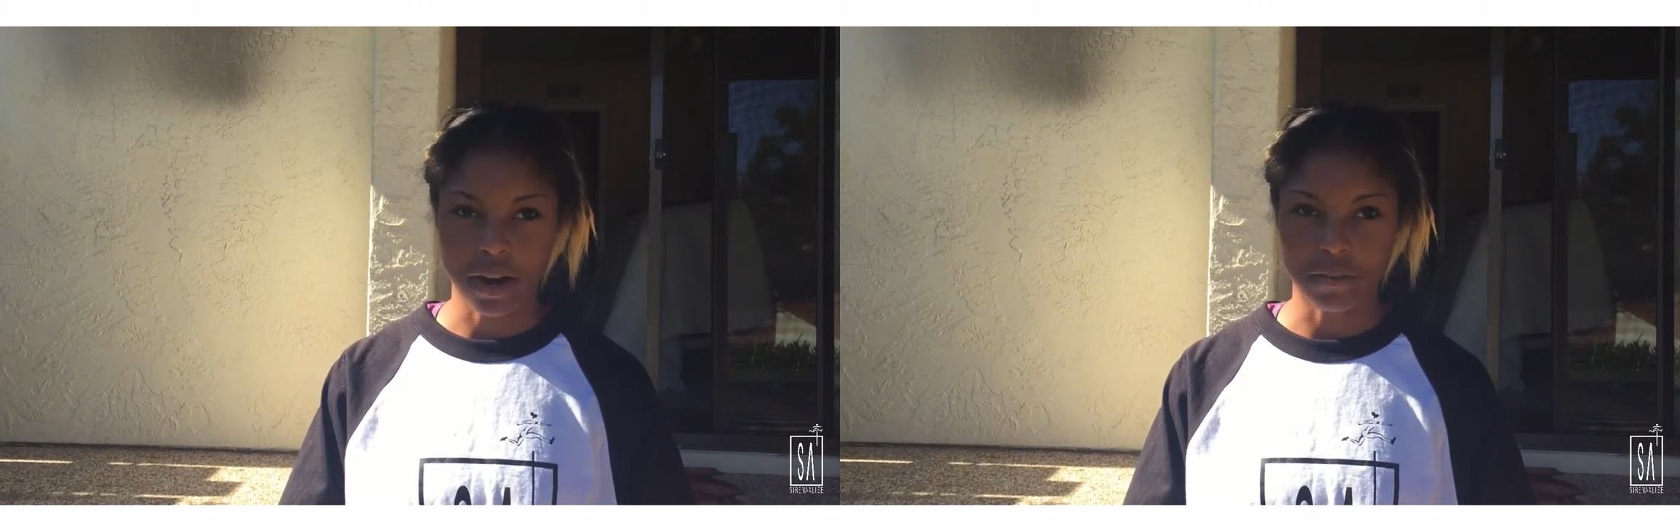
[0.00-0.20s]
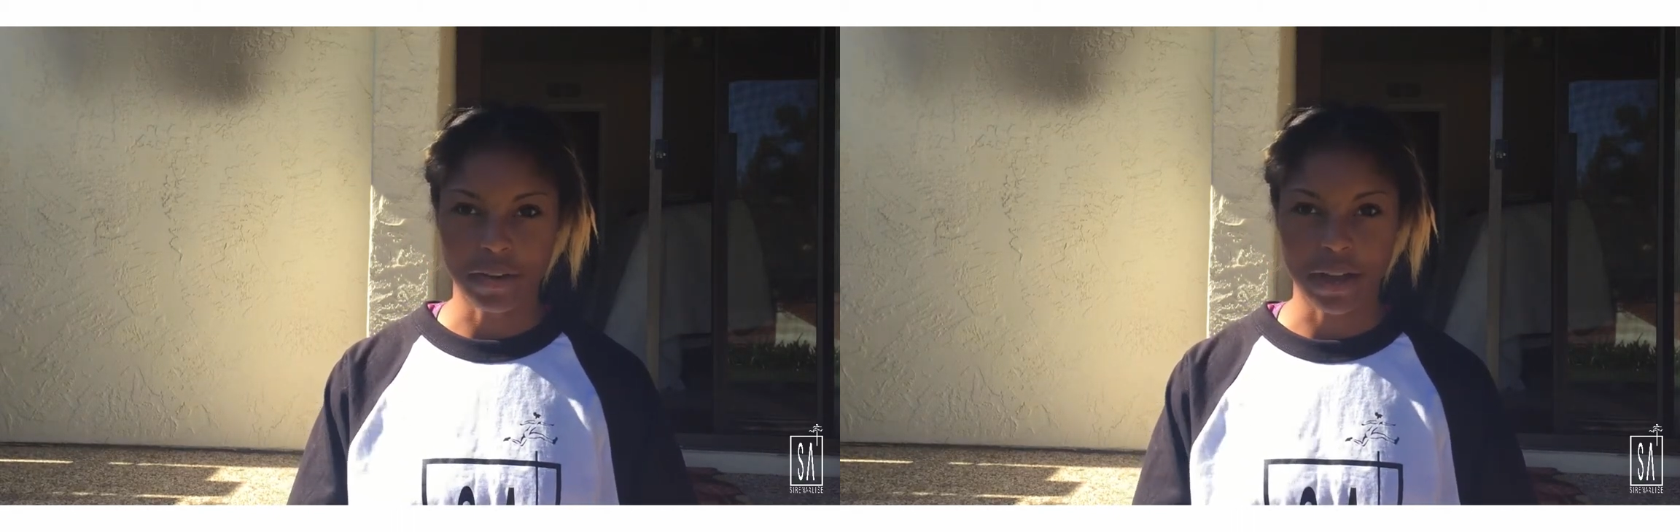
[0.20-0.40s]

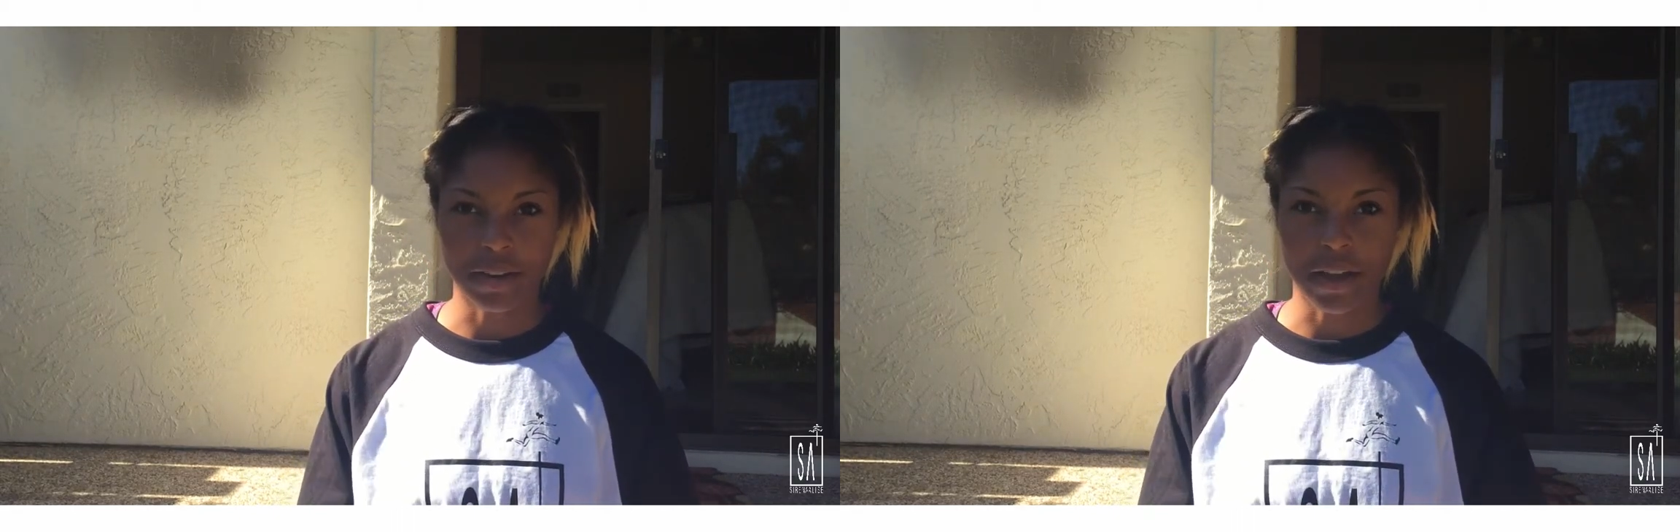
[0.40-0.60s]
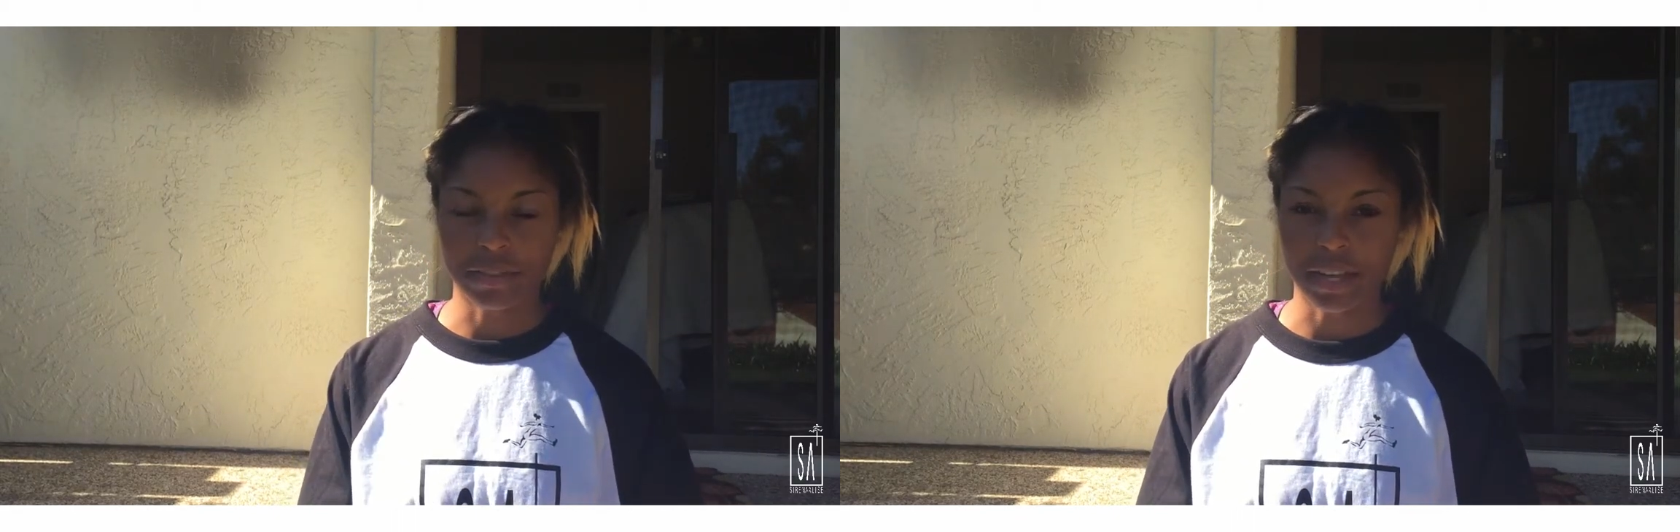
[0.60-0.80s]
I found
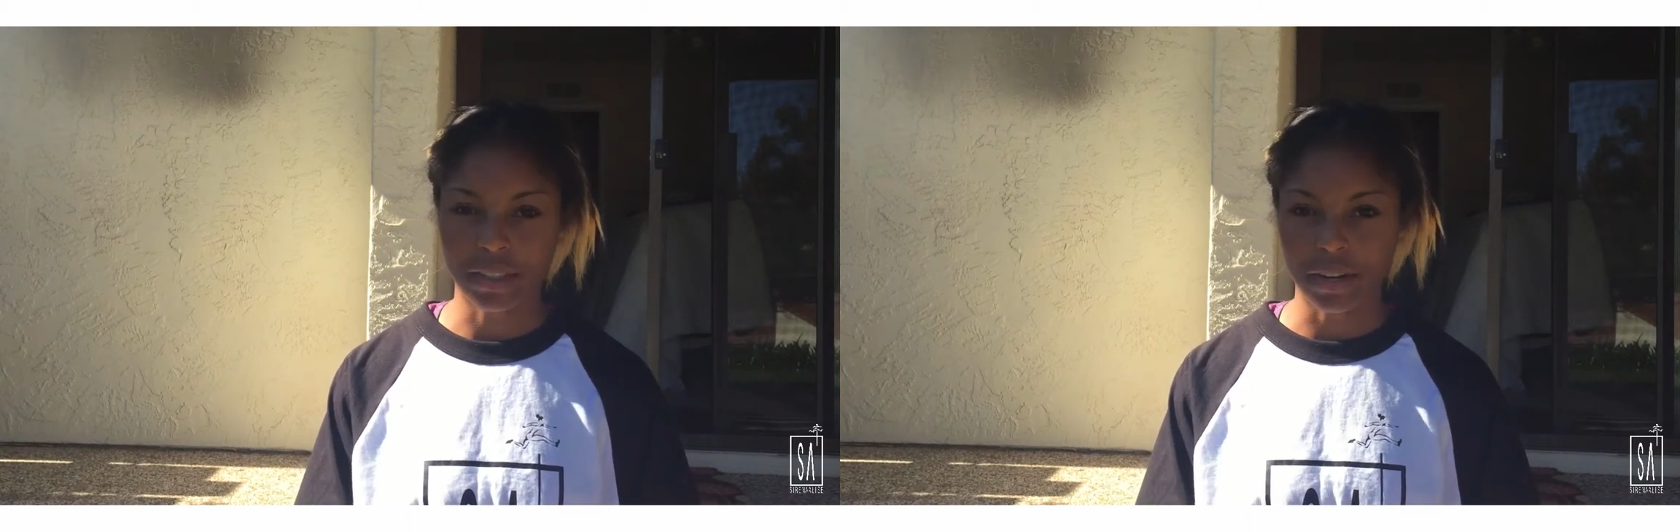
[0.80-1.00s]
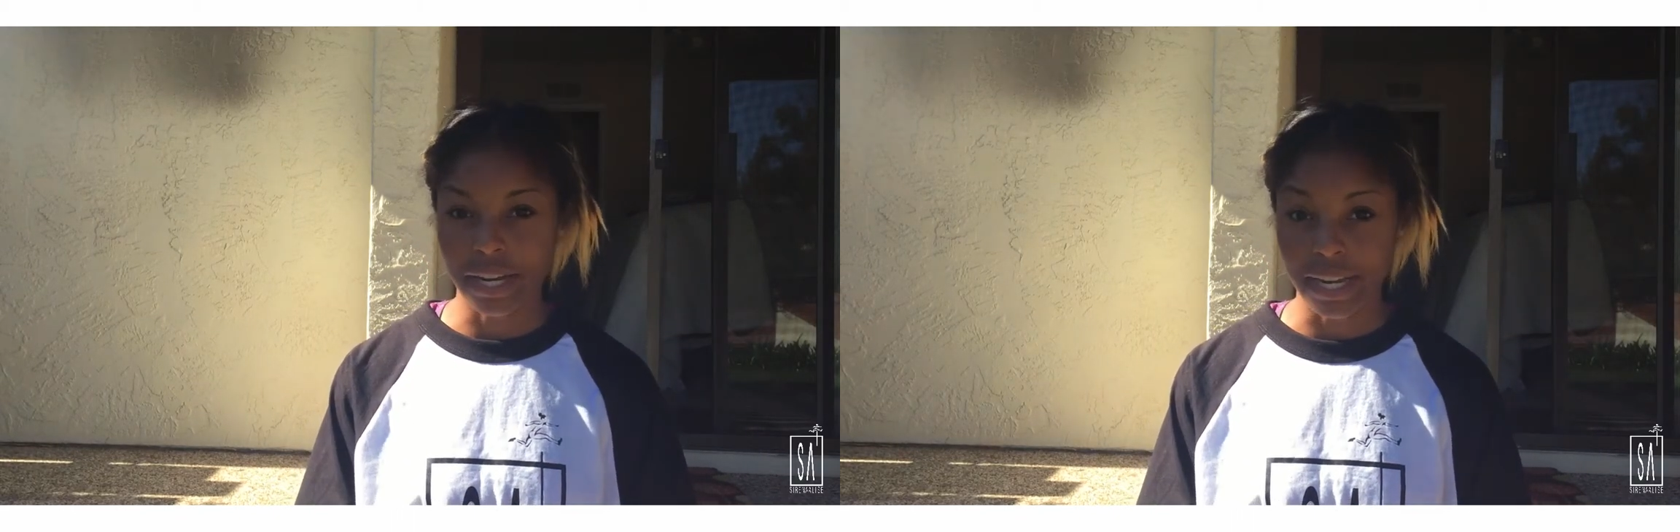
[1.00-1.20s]
out that
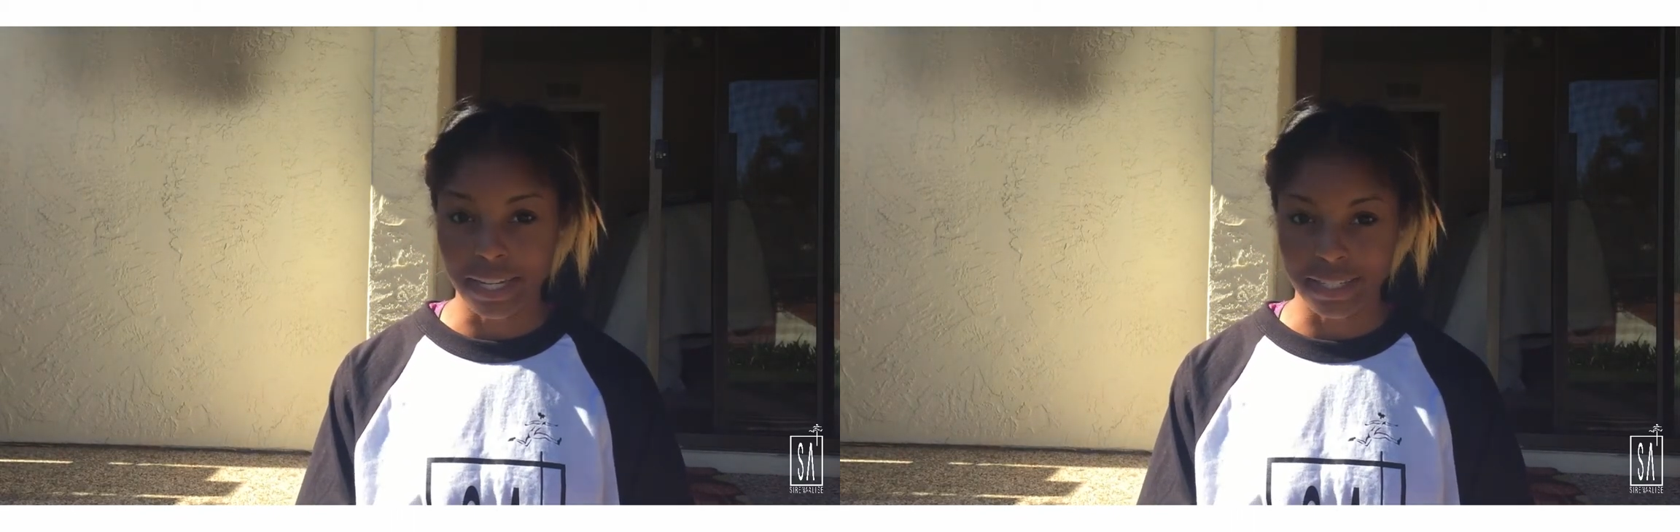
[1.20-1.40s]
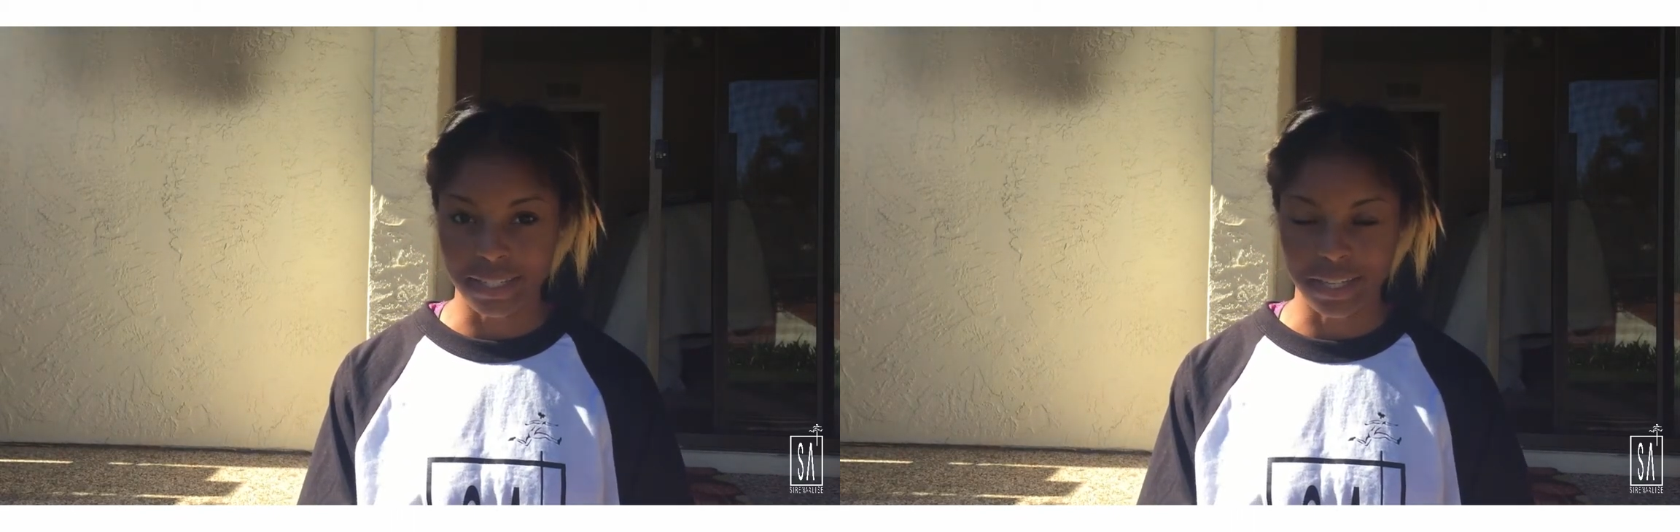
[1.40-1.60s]
there
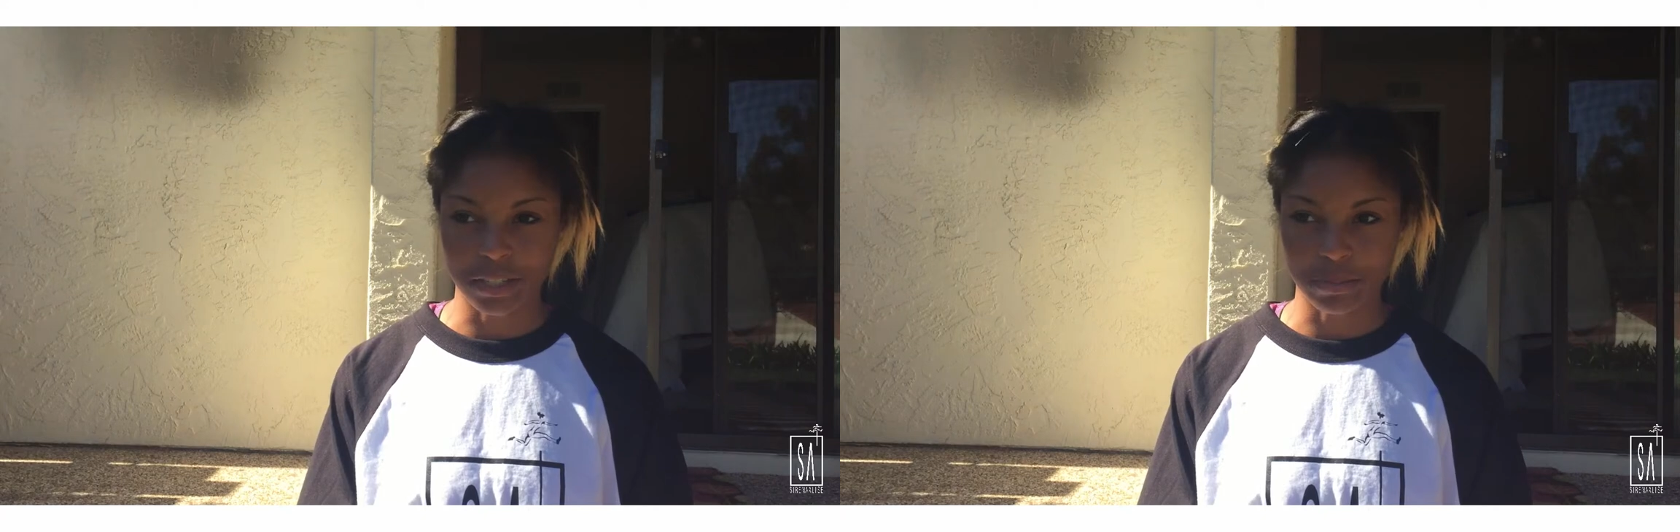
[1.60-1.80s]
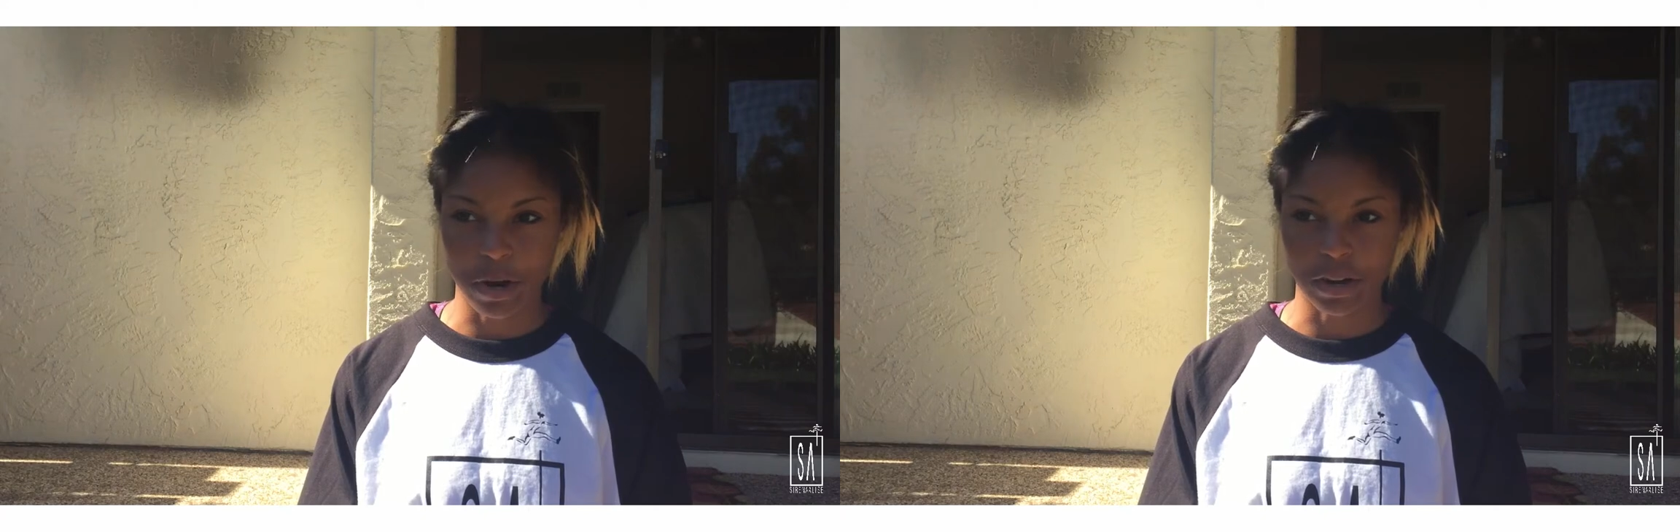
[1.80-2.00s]
is a
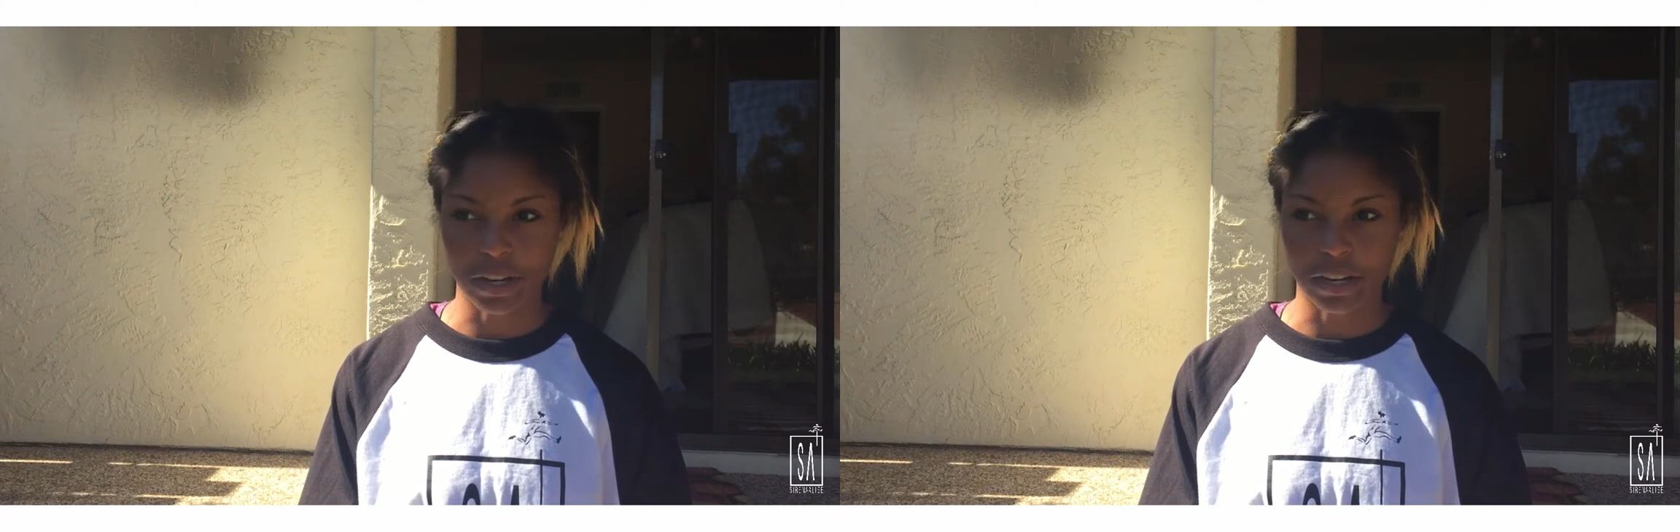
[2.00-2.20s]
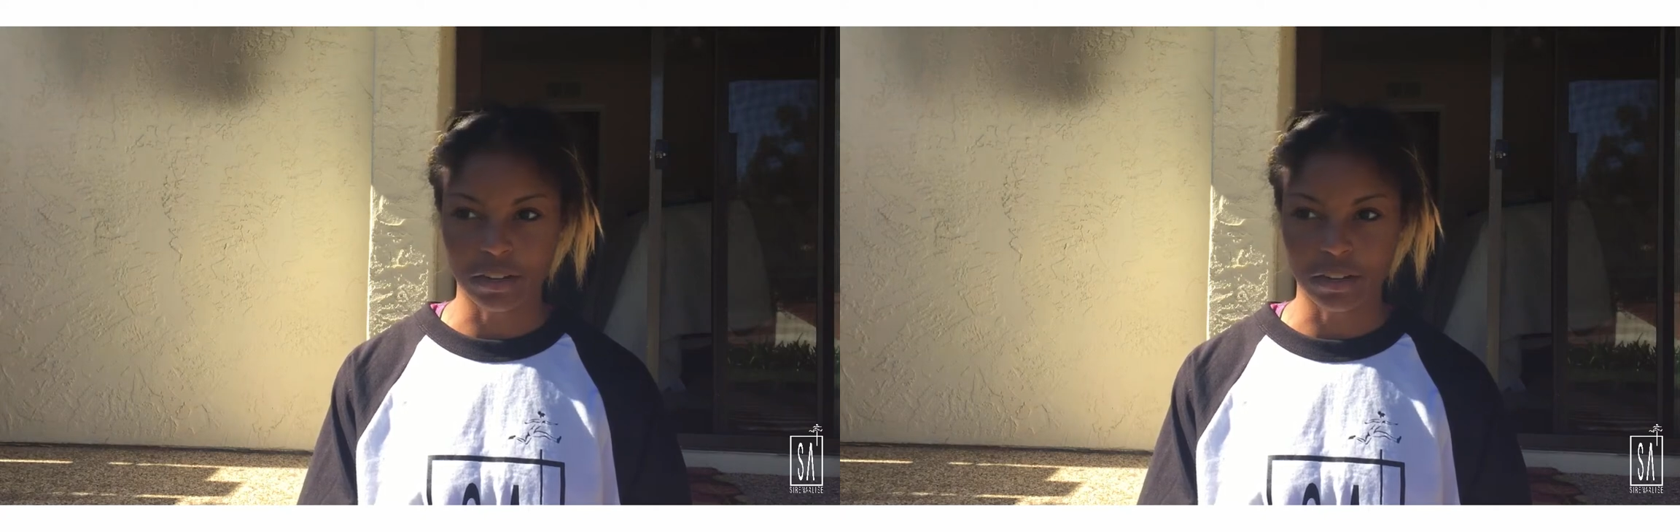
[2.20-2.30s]
niche market,